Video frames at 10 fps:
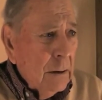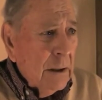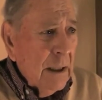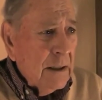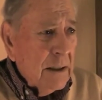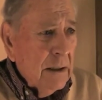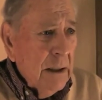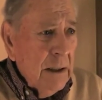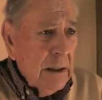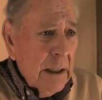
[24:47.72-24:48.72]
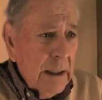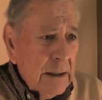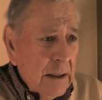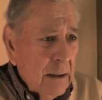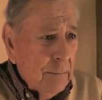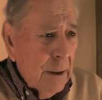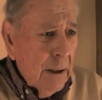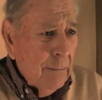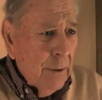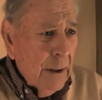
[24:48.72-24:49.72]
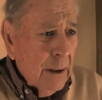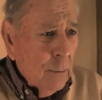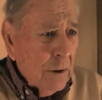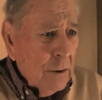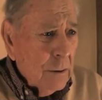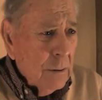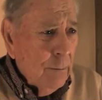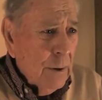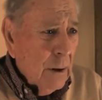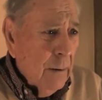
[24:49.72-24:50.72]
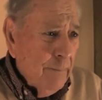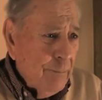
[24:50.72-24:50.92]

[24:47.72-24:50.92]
gasoline tanks in the Bombay, which is big